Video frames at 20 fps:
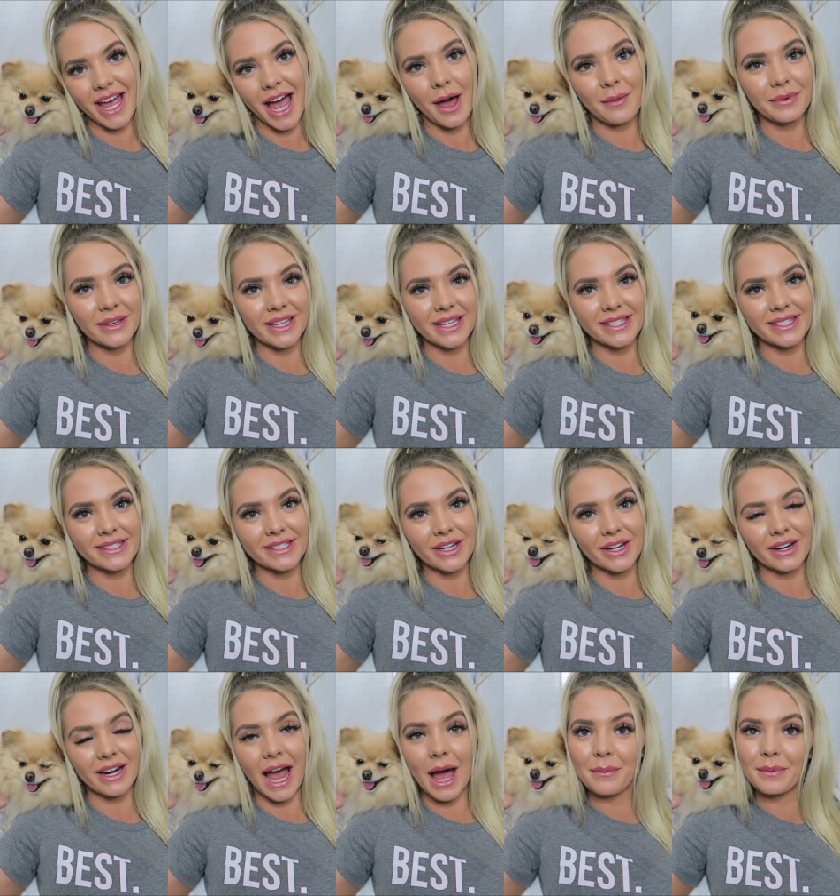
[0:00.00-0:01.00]
Happy
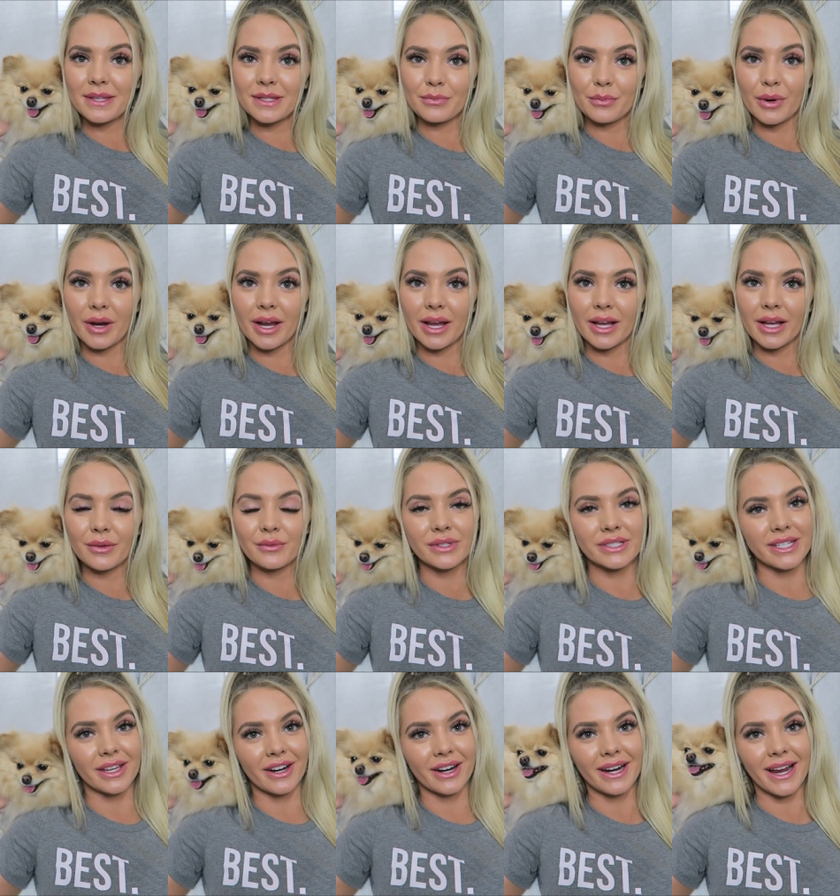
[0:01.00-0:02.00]
Easter, happy spring. We'll
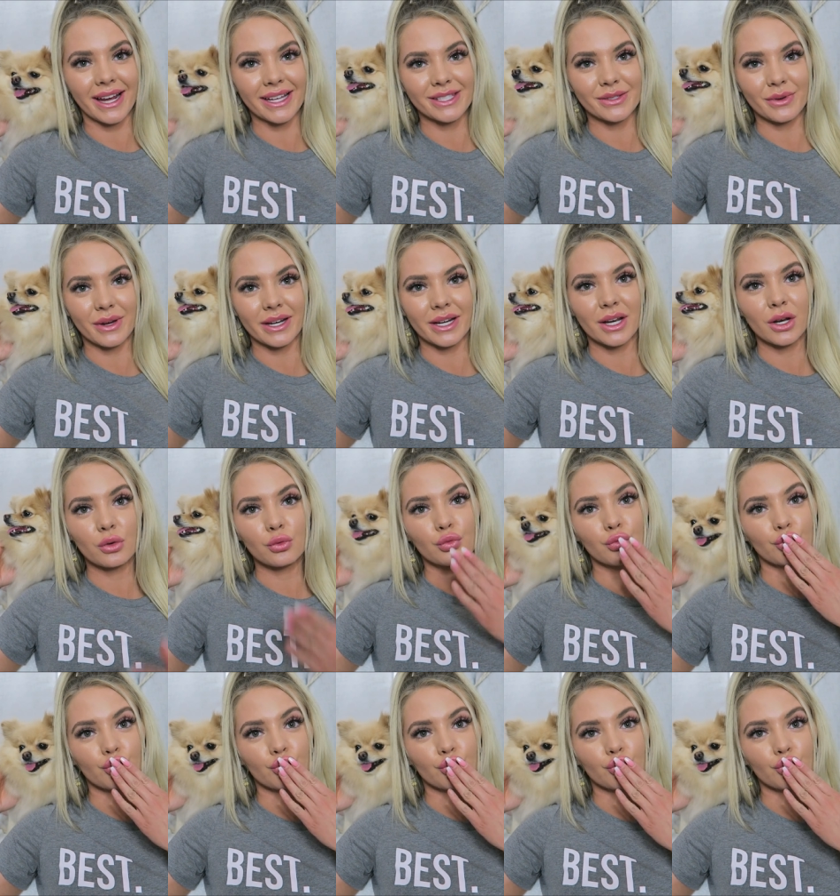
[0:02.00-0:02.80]
see you in our next one.